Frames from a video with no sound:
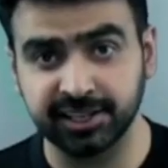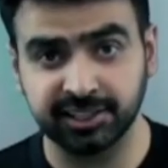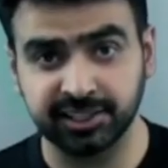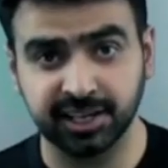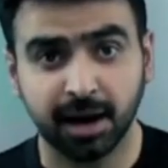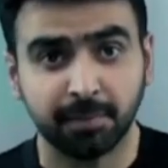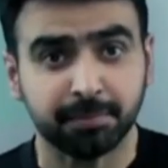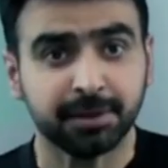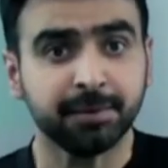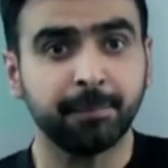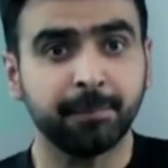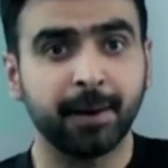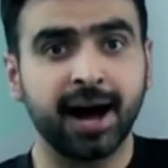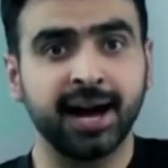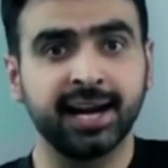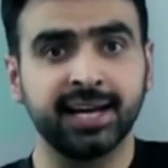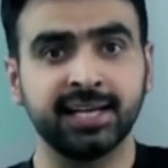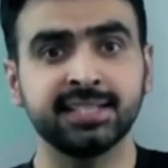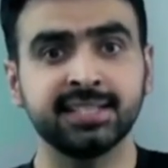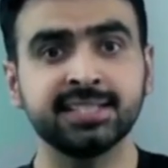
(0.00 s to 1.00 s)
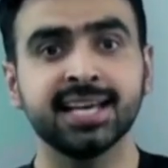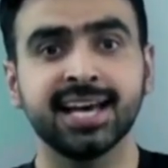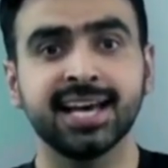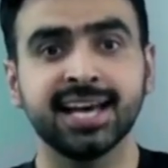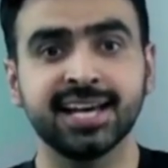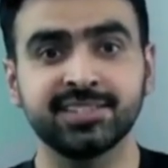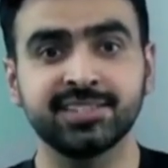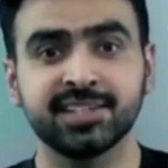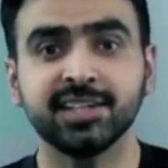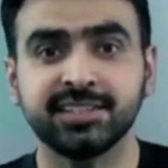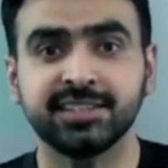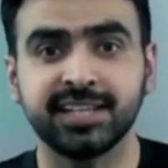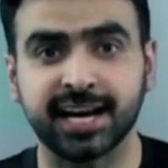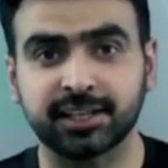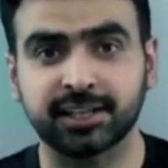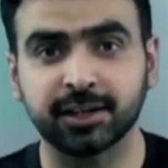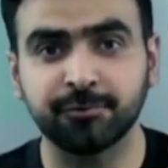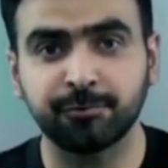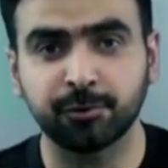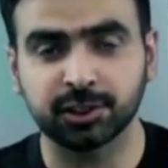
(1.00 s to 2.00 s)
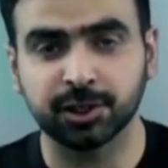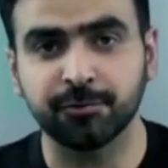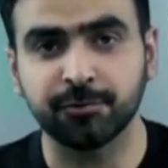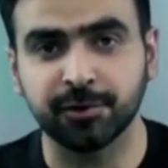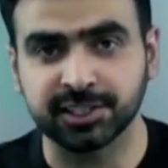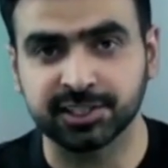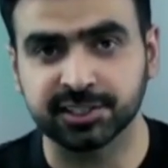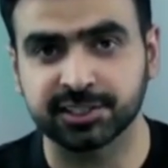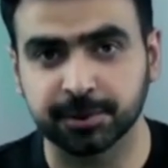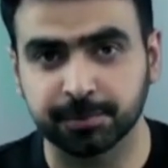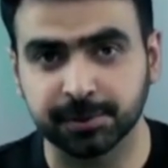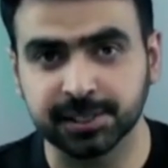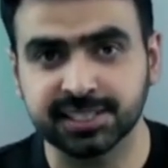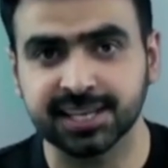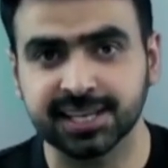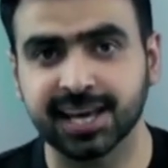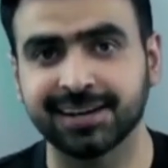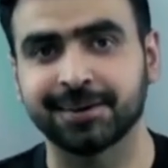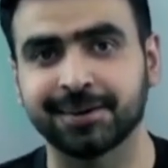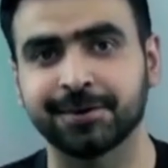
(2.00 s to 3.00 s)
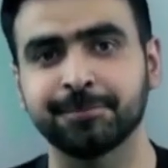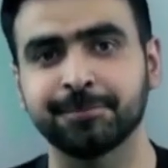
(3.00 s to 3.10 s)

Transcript: Yummy Bites is a debtor for the vegetable seller.